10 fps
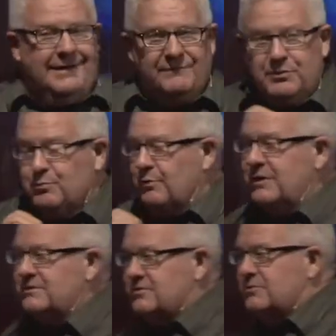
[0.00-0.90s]
If you
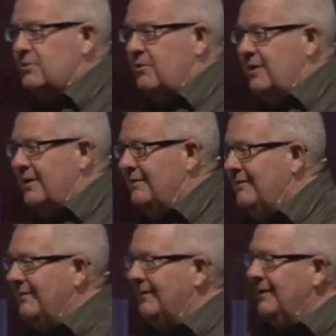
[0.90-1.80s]
read the story,
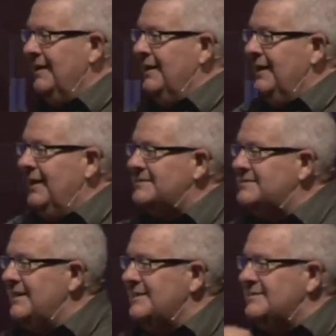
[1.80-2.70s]
it
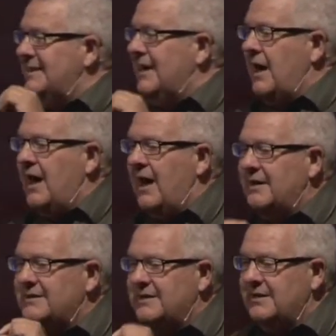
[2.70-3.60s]
says
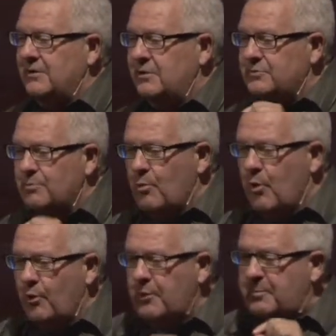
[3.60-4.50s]
God killed
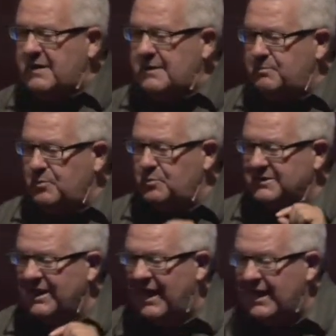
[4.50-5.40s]
more people
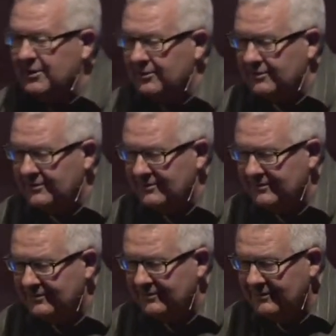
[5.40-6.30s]
with hail
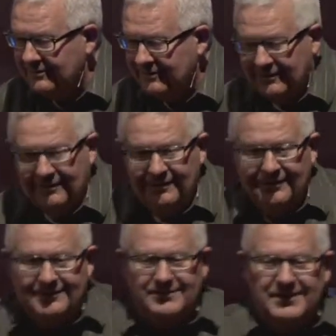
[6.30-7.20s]

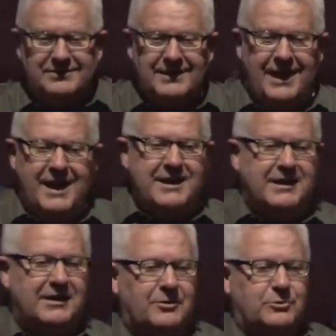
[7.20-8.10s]
than they
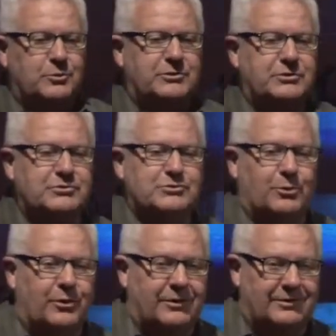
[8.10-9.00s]
killed with the
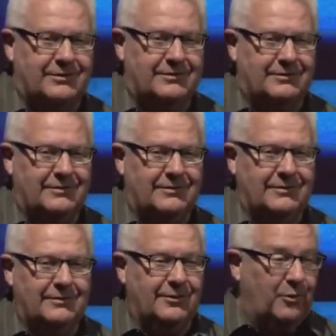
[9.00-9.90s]
sword.
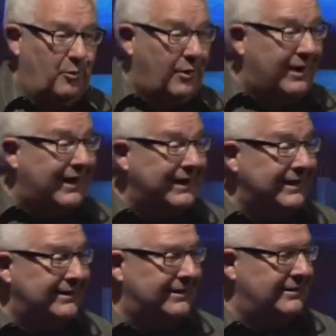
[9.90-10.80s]

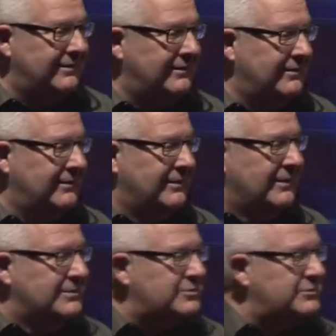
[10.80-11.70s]
Why?
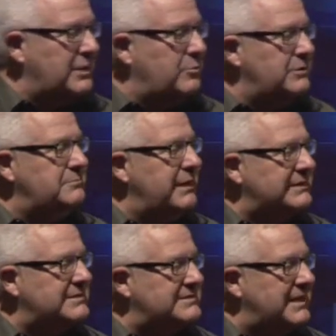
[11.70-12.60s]
So they wouldn't
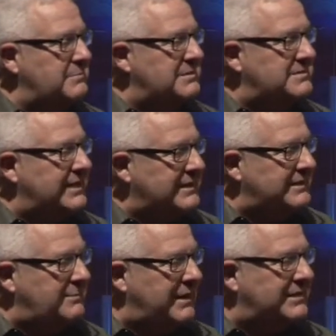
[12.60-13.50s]
make the same mistake
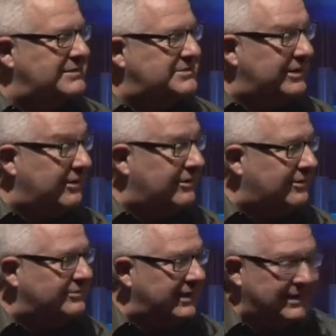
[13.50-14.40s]
they made at
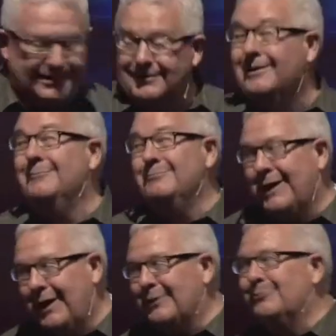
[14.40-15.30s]
Jericho, thinking, man,